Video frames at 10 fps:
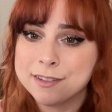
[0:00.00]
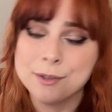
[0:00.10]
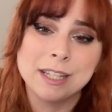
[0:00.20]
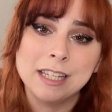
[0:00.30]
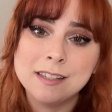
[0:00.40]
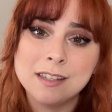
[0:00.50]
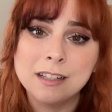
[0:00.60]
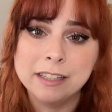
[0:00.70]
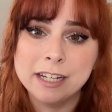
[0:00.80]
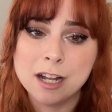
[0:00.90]
So like easy
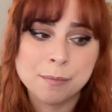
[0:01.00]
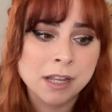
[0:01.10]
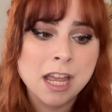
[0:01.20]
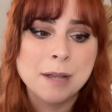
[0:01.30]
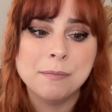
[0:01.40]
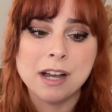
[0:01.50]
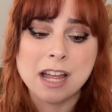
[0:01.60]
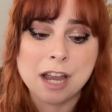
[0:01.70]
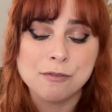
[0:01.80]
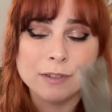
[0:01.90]
cleanup, but
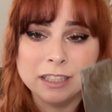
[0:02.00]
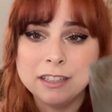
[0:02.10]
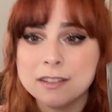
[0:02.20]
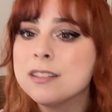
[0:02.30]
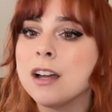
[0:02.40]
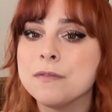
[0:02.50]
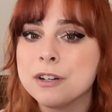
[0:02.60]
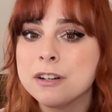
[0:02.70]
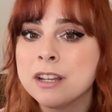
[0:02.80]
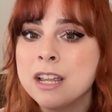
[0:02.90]
I really
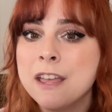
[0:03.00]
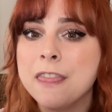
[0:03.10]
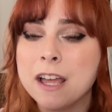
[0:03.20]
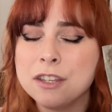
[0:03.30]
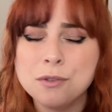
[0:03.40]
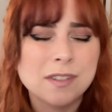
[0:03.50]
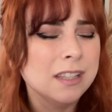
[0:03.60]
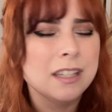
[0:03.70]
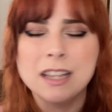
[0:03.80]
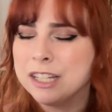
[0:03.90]
discovered that using
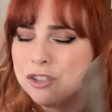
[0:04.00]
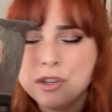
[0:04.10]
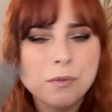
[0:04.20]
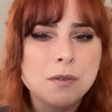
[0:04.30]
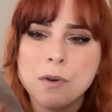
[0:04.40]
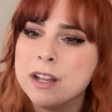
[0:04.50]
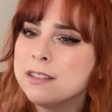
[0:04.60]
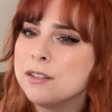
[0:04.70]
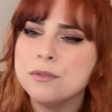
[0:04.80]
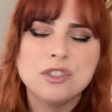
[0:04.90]
the two at
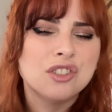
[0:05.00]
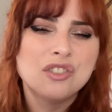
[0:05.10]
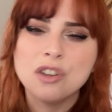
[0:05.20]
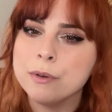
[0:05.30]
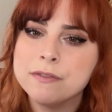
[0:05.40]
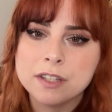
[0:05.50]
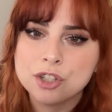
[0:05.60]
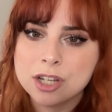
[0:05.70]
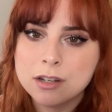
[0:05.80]
once, it was just so efficient.